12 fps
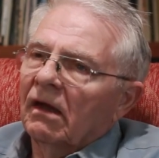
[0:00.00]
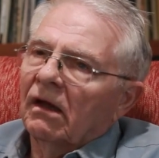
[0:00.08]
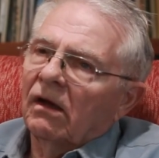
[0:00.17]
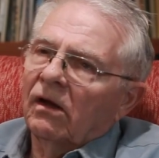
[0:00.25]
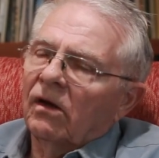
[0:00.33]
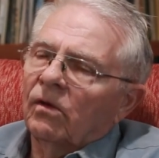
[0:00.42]

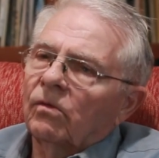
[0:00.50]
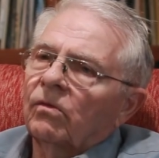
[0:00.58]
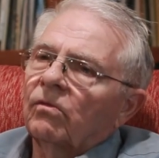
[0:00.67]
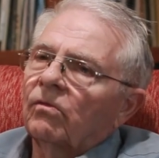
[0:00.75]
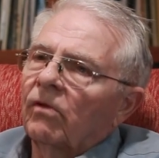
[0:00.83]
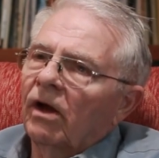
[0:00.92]

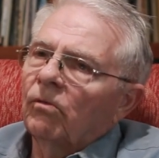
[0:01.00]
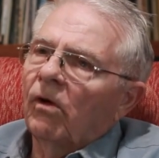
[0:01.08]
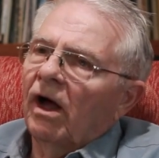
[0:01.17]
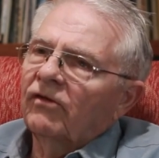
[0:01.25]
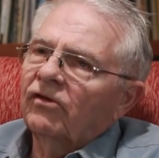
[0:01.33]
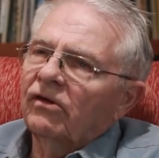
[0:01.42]
Red
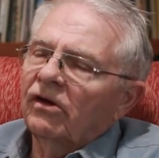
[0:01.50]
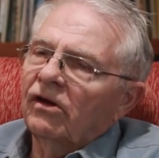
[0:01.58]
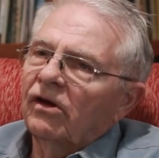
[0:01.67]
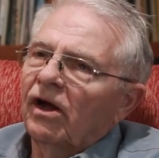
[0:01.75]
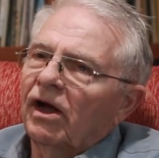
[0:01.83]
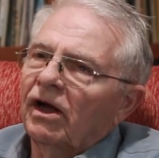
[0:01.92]
Watson
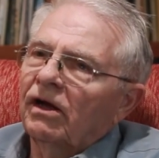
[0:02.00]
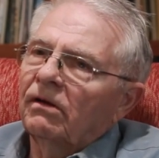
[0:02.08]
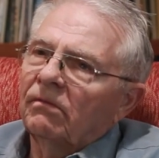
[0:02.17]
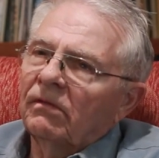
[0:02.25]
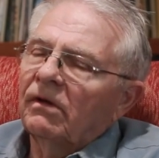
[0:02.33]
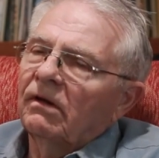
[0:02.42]
and
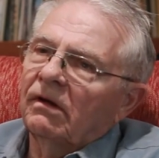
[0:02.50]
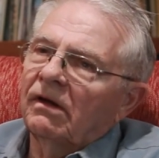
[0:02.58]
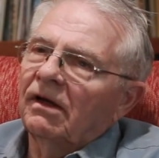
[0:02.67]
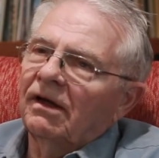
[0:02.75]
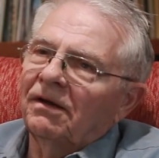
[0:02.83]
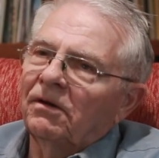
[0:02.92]
I
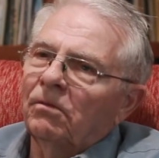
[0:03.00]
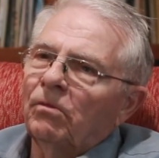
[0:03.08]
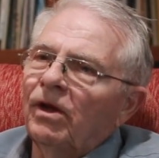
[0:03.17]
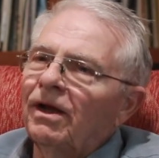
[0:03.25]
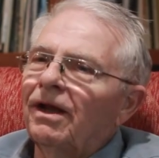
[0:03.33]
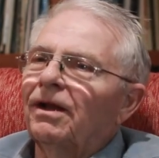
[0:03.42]

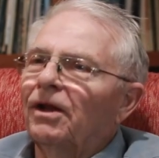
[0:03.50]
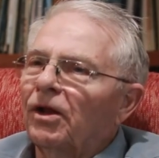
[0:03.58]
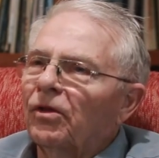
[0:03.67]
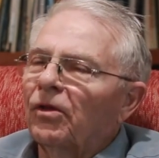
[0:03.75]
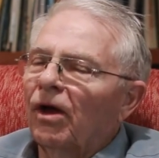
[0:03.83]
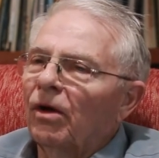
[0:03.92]

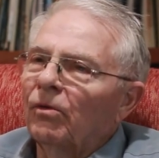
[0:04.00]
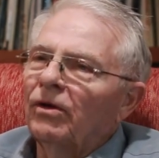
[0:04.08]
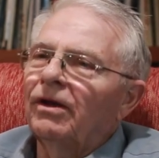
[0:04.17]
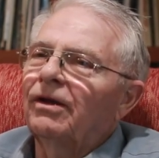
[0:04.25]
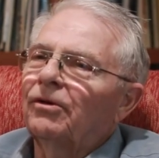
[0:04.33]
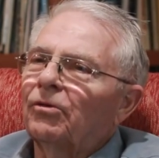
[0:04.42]
immediately thought we
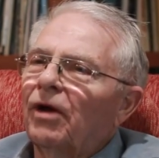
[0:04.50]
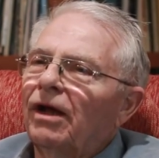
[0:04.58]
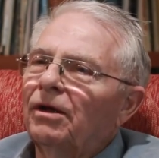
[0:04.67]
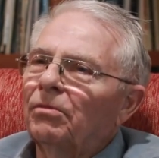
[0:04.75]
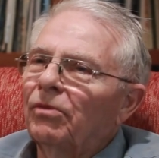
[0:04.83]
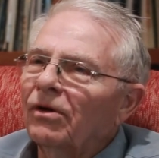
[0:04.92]
need to
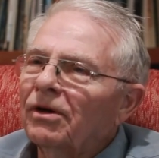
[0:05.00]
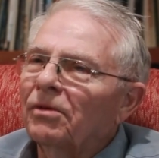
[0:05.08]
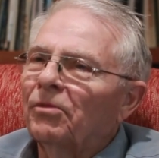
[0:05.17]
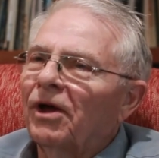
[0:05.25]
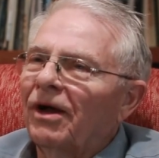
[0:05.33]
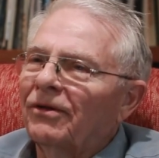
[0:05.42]
write a book
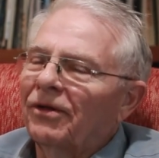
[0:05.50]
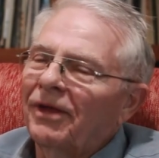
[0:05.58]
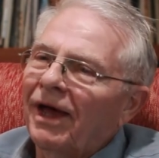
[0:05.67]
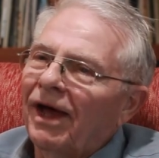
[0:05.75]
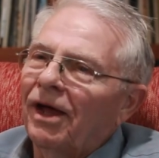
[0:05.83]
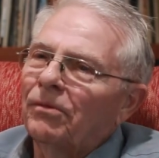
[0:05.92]
about
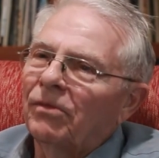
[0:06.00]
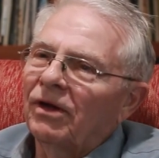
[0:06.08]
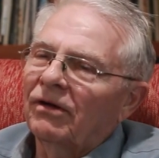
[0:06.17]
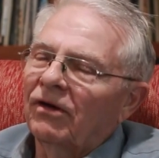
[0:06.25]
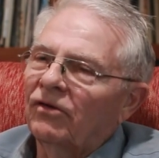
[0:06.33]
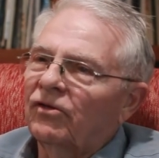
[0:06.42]
that,
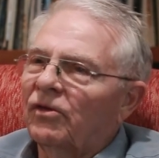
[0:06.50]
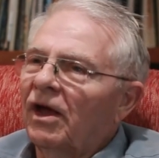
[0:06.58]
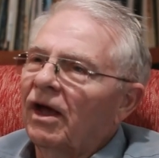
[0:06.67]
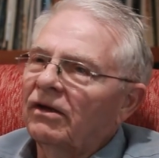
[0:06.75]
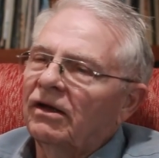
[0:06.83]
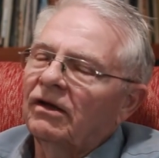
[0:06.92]
because
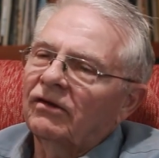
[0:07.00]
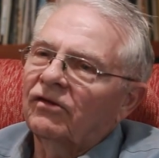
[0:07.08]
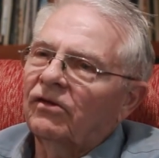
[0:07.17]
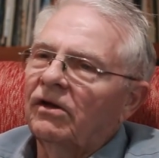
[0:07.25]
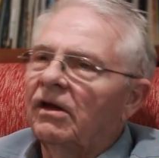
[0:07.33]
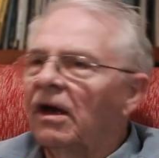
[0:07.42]
that
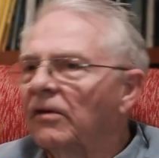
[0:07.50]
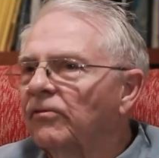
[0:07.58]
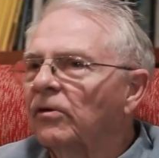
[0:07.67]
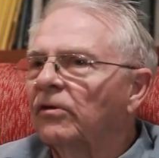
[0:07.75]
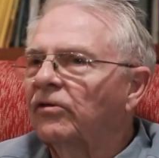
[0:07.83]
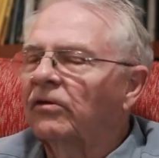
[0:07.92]
is the
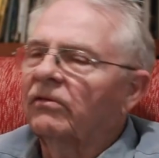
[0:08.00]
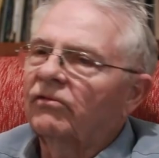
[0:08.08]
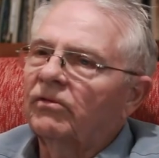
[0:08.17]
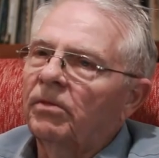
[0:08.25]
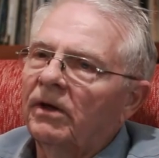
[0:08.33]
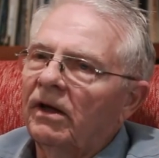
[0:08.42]
Everest of
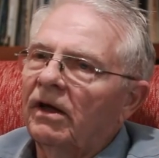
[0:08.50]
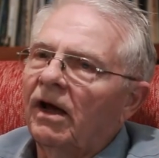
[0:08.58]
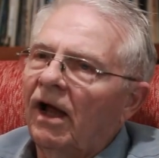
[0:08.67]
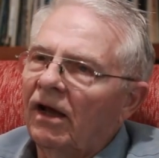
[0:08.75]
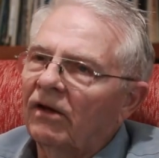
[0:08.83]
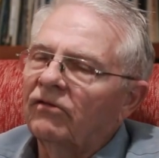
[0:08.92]

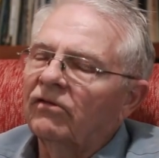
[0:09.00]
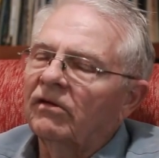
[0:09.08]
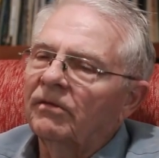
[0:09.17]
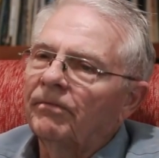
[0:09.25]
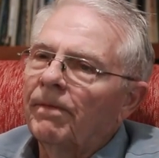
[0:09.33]
speleology.